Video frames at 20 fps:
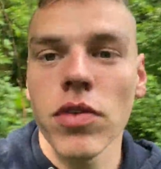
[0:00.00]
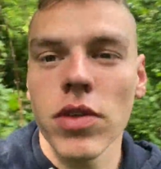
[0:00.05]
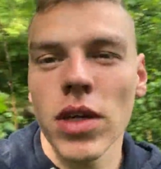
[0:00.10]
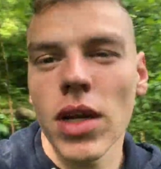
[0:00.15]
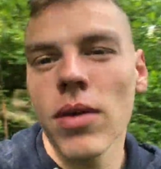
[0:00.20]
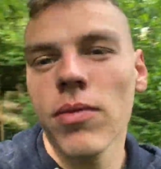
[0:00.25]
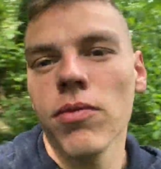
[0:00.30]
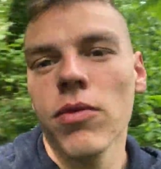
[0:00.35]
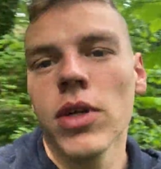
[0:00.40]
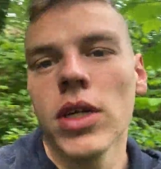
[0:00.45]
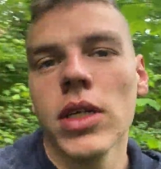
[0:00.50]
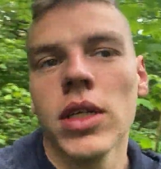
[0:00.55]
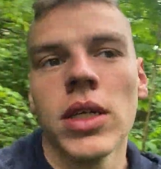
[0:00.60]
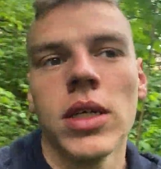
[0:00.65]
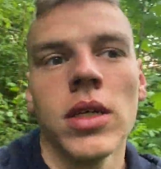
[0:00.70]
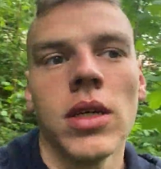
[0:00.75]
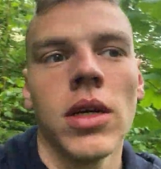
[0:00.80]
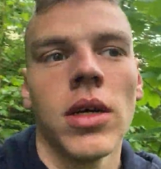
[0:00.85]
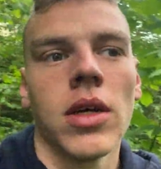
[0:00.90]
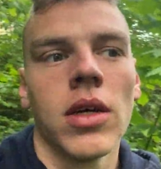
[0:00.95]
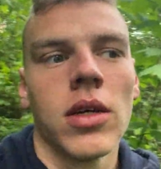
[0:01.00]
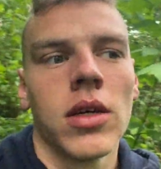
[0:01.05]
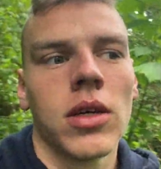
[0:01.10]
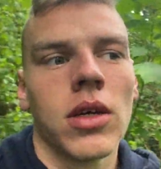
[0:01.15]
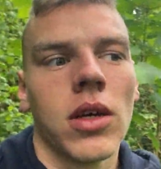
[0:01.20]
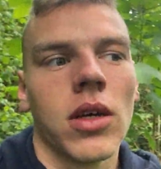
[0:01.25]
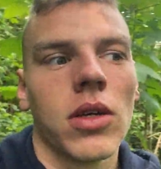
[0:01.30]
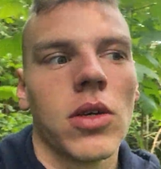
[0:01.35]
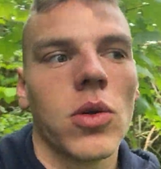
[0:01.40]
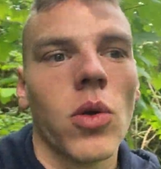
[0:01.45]
And I haven't really
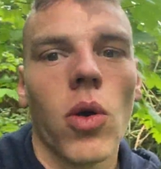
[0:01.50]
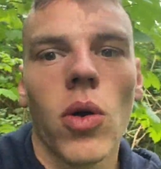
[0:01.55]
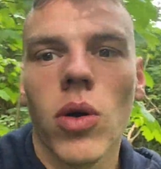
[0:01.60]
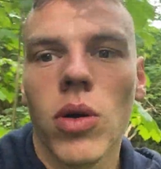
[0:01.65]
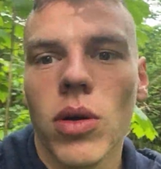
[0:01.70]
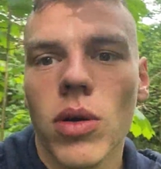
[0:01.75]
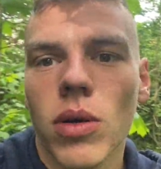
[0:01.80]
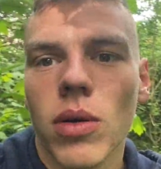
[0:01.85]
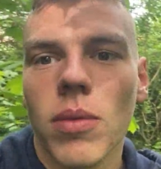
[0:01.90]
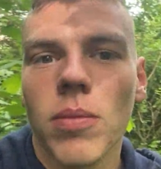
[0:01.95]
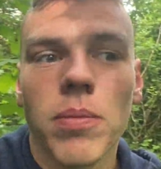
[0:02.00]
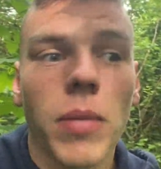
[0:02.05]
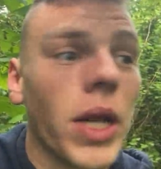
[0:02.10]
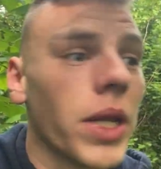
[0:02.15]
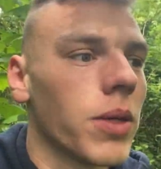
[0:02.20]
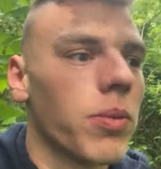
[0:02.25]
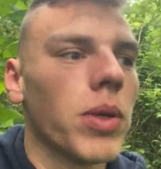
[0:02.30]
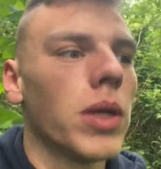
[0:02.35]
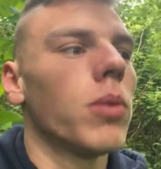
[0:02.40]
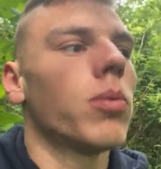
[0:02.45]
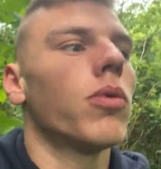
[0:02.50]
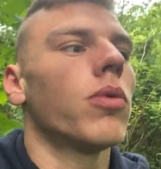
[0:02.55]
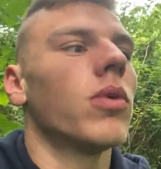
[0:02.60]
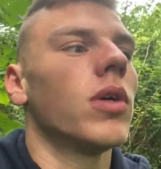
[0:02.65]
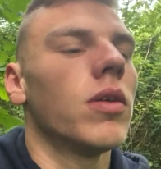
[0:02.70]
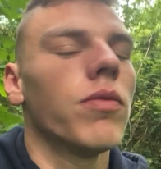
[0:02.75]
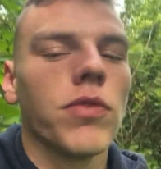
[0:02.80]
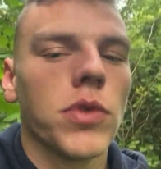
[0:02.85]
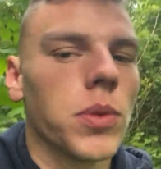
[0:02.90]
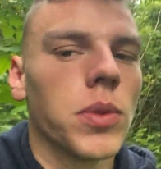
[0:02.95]
got many people
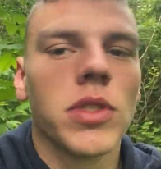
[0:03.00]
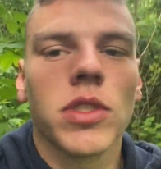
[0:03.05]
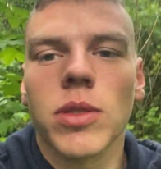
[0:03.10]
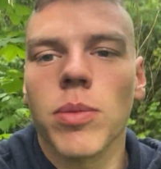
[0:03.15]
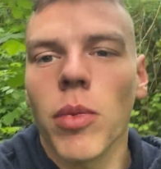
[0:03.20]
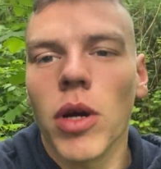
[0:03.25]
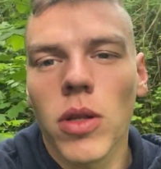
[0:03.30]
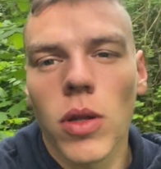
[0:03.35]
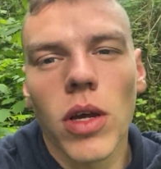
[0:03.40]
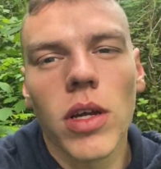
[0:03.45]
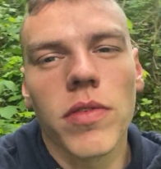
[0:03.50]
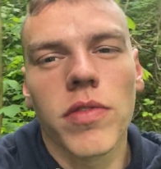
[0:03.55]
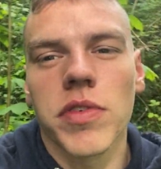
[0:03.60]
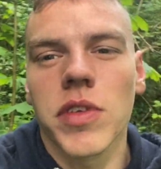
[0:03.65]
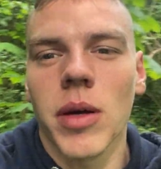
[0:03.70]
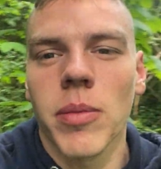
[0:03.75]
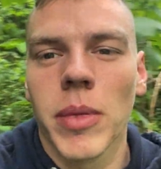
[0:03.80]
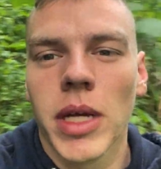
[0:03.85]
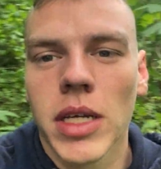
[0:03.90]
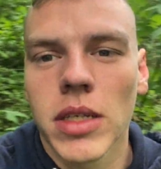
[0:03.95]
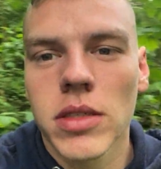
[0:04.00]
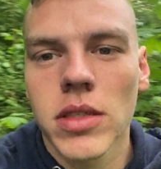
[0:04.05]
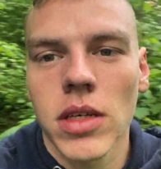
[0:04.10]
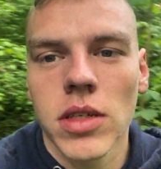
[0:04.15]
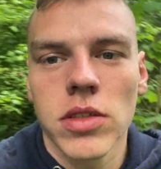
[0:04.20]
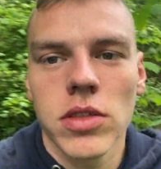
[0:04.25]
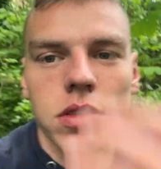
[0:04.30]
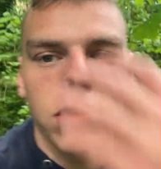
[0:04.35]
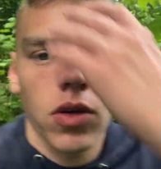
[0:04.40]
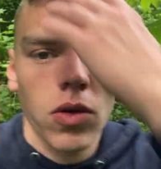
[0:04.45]
influencing my life, if that makes sense.